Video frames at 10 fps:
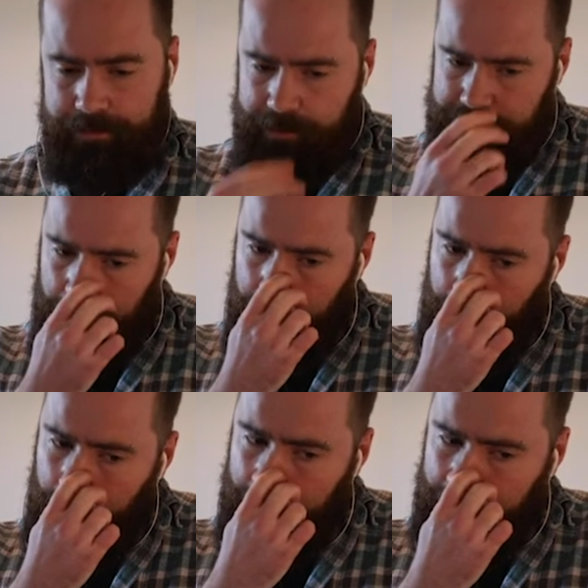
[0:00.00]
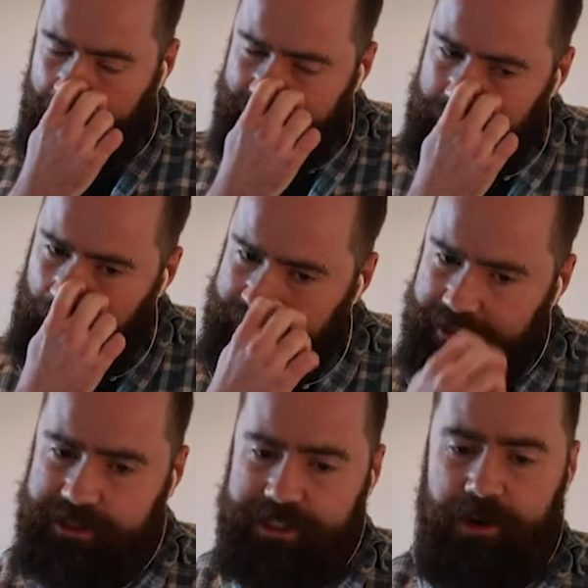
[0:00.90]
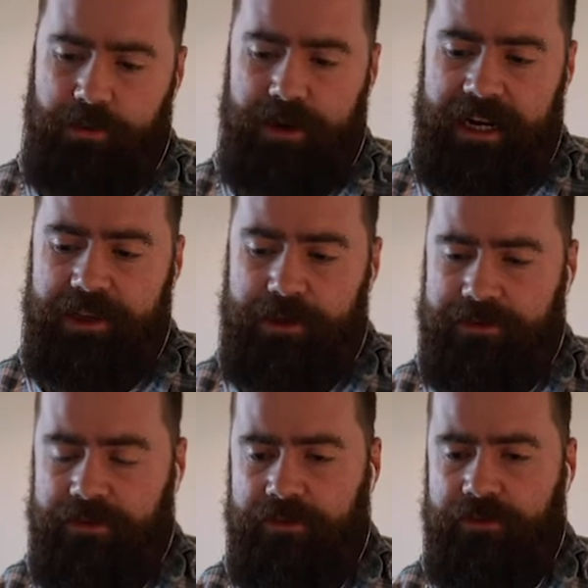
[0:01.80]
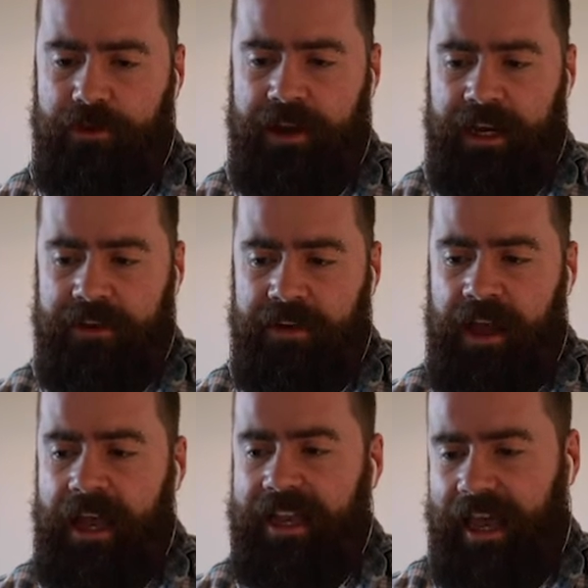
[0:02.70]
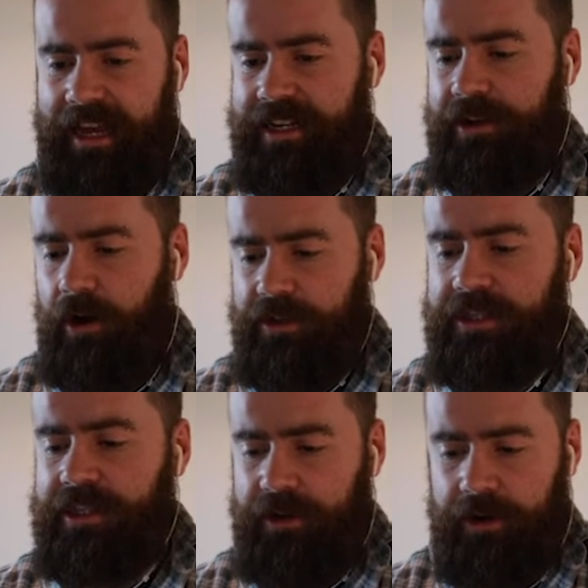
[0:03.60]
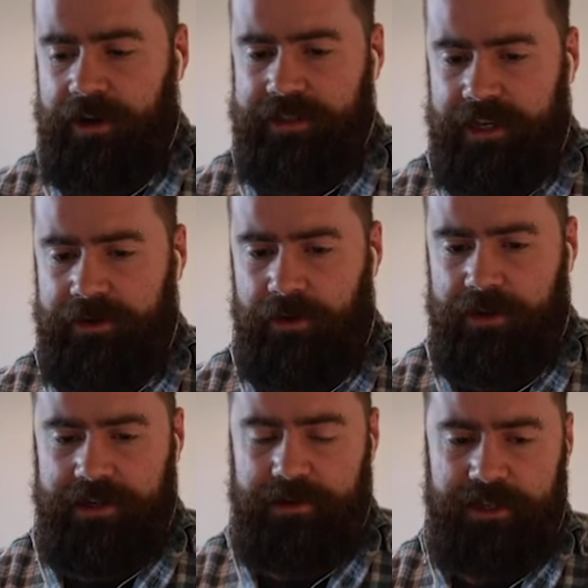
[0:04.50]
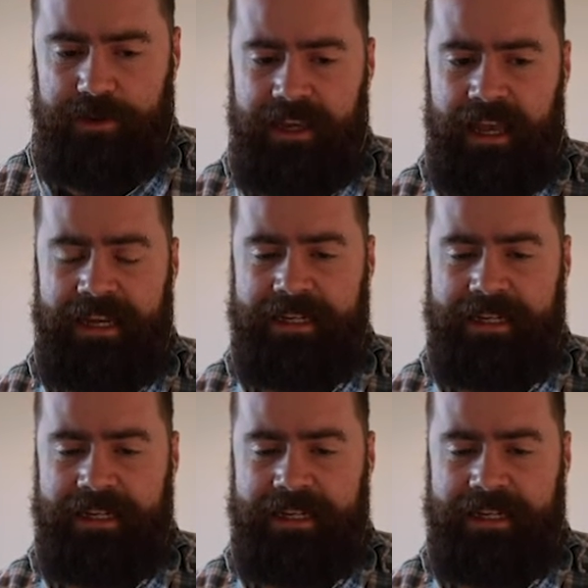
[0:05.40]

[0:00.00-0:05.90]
So creative processes are really useful for kind of getting unstuck, as I call it, because we can get